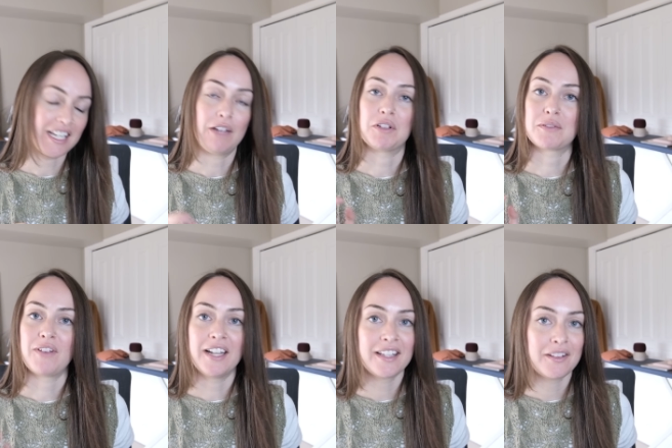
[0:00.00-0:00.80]
it was
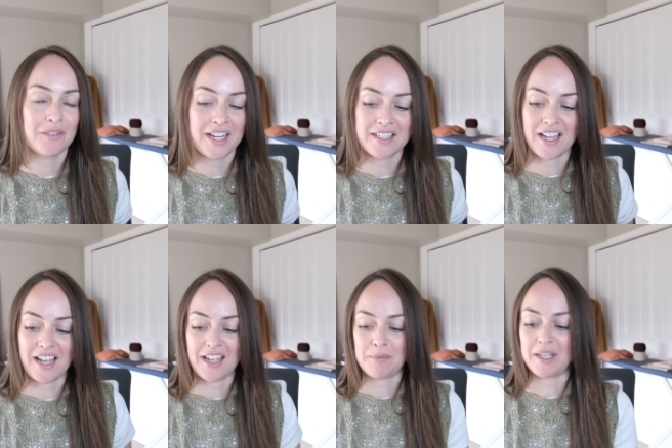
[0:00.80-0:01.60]
finally the right
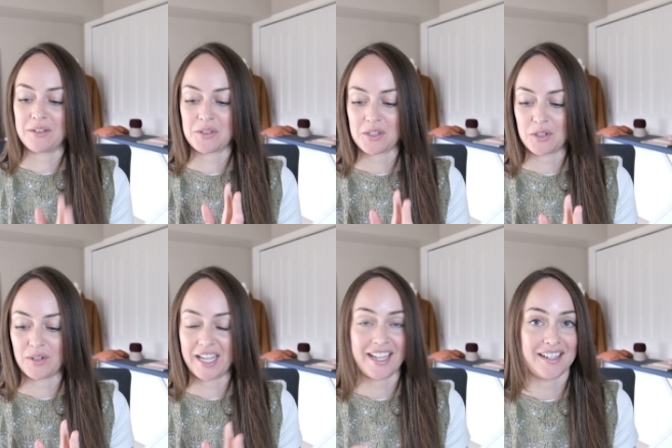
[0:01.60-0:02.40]
time, and so
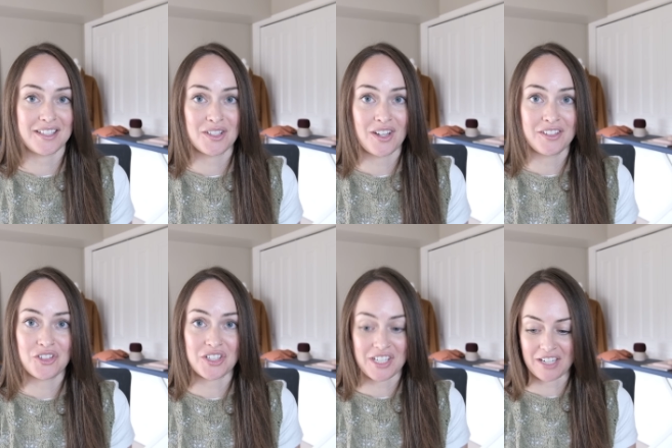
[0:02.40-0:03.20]
I cast this on
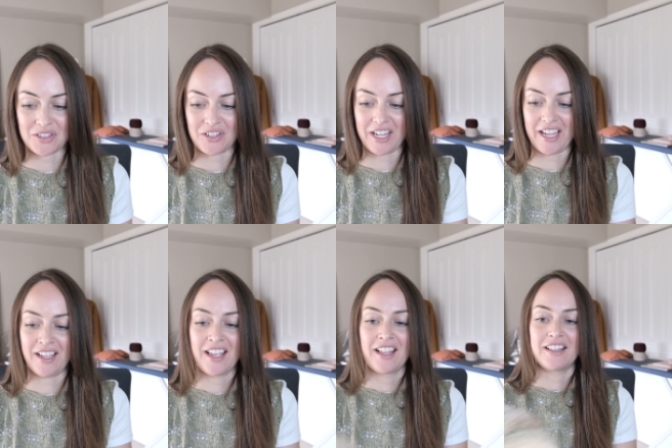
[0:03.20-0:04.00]
just yesterday.
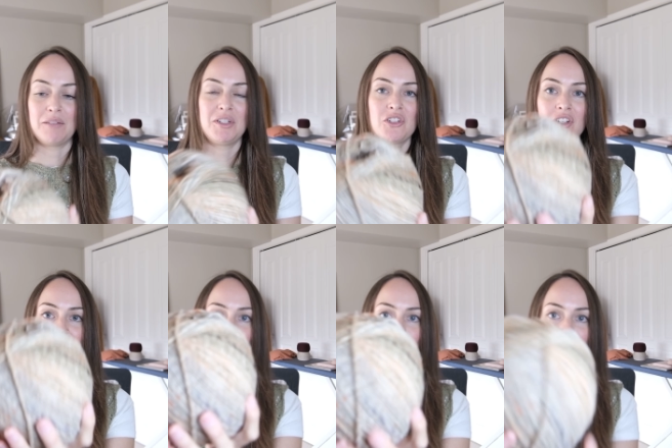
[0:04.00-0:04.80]
Let me show you
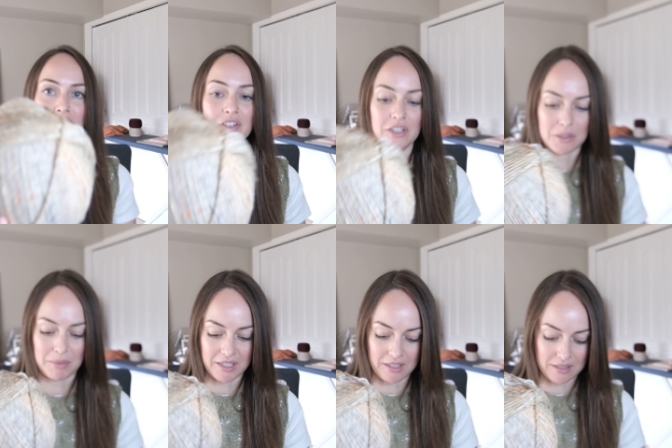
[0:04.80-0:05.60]
the wool first,
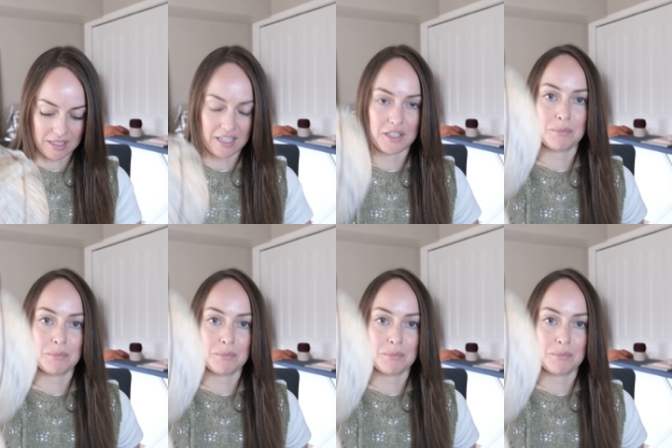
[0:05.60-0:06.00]
because it is